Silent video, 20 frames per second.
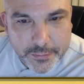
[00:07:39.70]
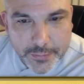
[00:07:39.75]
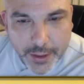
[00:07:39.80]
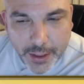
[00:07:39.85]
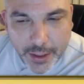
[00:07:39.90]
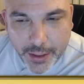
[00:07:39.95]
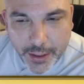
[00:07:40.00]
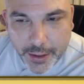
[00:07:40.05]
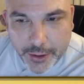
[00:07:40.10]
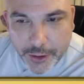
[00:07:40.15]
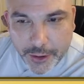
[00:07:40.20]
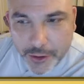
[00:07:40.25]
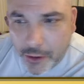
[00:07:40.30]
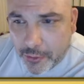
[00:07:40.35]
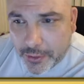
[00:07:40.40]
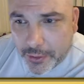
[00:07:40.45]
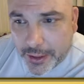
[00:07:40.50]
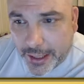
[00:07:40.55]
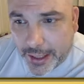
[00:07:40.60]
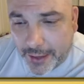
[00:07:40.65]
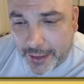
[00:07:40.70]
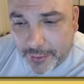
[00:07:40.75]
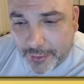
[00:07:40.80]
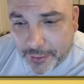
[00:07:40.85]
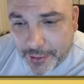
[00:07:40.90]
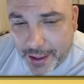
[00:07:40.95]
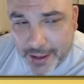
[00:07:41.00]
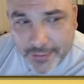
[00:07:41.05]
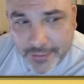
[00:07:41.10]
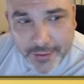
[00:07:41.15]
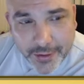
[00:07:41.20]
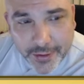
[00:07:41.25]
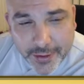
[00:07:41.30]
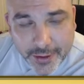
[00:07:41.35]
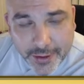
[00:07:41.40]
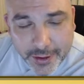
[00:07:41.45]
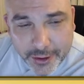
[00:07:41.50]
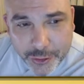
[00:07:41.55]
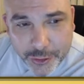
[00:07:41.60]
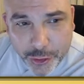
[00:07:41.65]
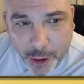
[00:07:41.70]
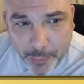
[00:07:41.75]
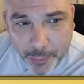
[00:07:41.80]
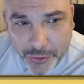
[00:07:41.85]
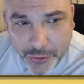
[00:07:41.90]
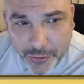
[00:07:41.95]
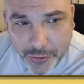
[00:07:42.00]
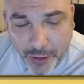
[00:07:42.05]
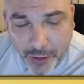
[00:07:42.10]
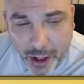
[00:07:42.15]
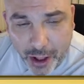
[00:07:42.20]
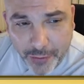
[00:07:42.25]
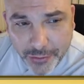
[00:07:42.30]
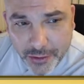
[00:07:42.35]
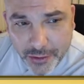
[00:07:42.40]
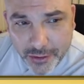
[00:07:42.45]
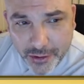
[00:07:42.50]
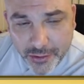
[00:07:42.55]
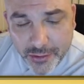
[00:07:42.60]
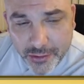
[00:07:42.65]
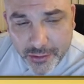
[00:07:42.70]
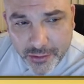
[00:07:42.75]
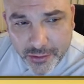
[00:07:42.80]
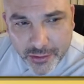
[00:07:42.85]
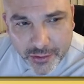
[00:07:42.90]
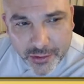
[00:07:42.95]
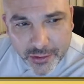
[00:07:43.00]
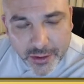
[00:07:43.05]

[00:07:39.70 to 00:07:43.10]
And you don't get that Trump is involved in this?